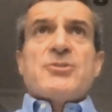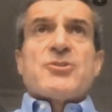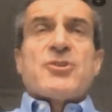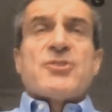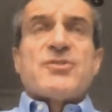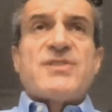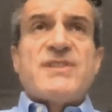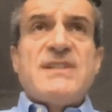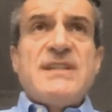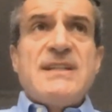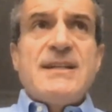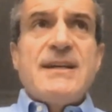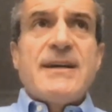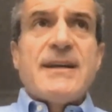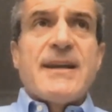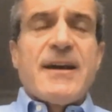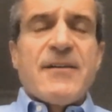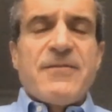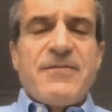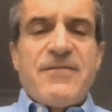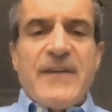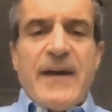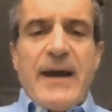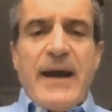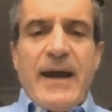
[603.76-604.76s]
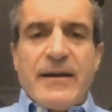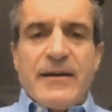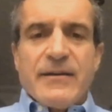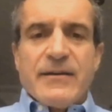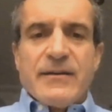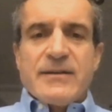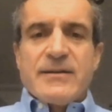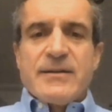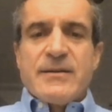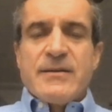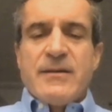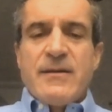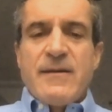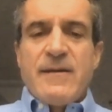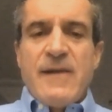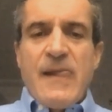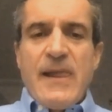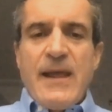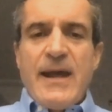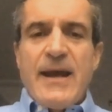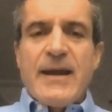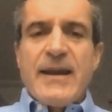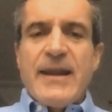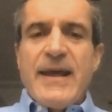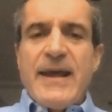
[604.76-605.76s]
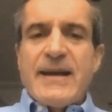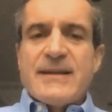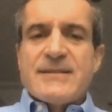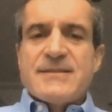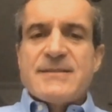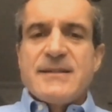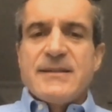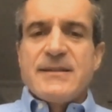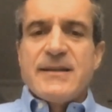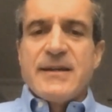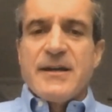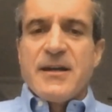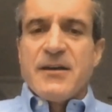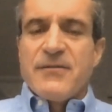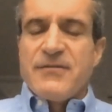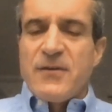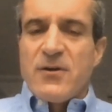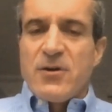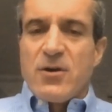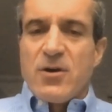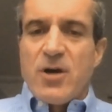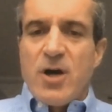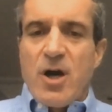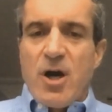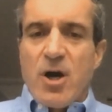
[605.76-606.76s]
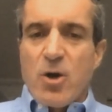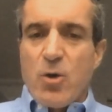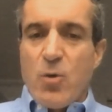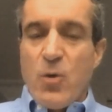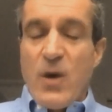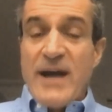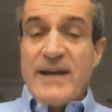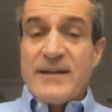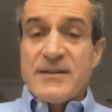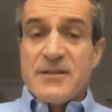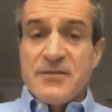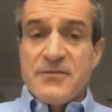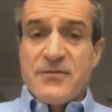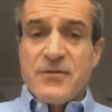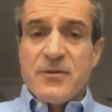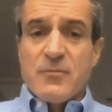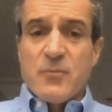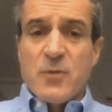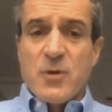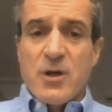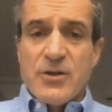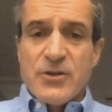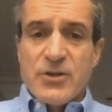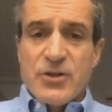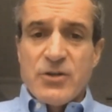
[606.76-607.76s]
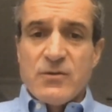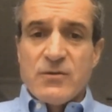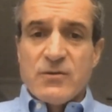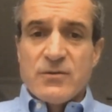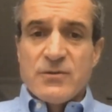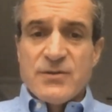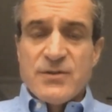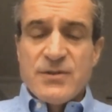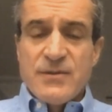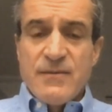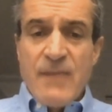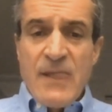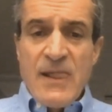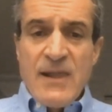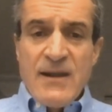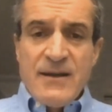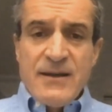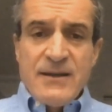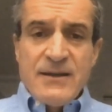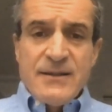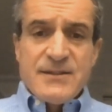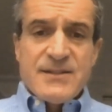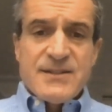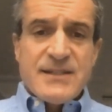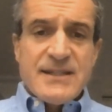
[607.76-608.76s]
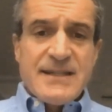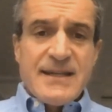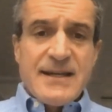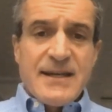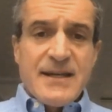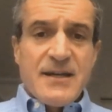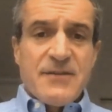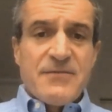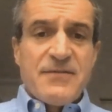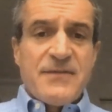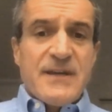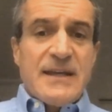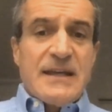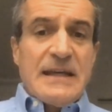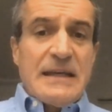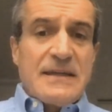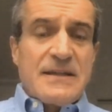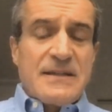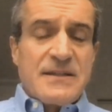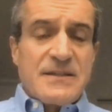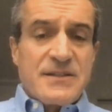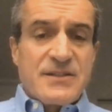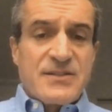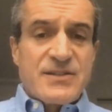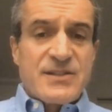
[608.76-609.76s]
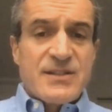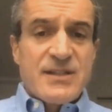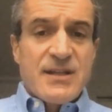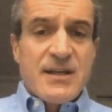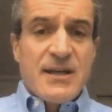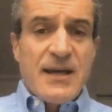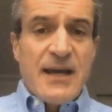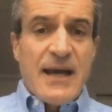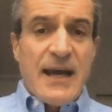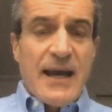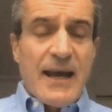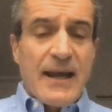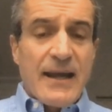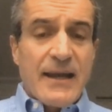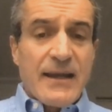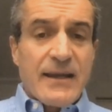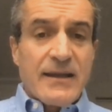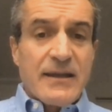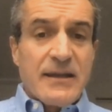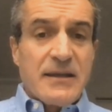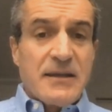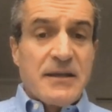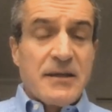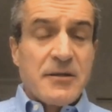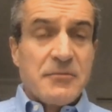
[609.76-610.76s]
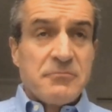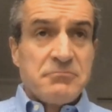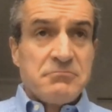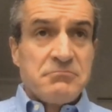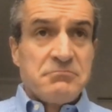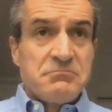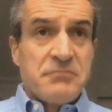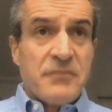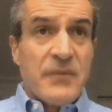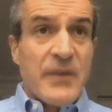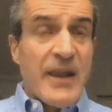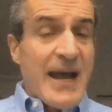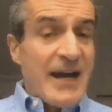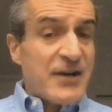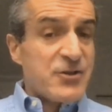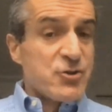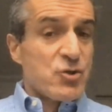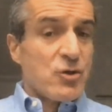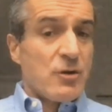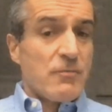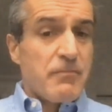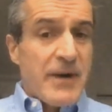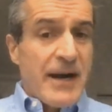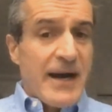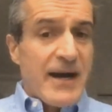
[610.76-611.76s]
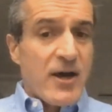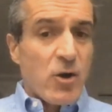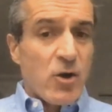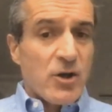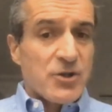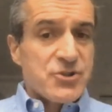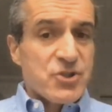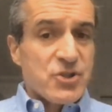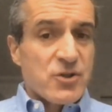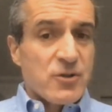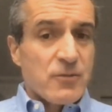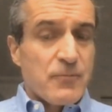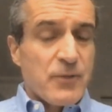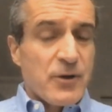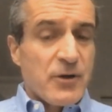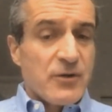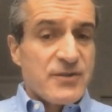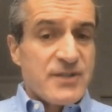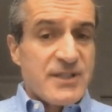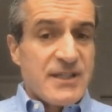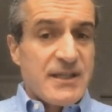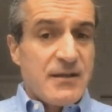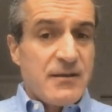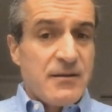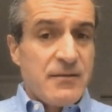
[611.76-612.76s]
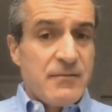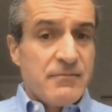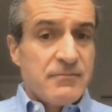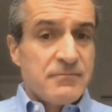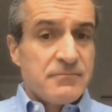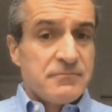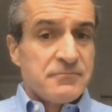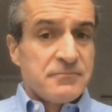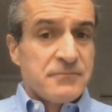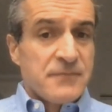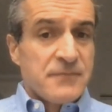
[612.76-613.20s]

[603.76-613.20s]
So CDNF and xCDNF are quite different molecules. CDNF is a natural biological protein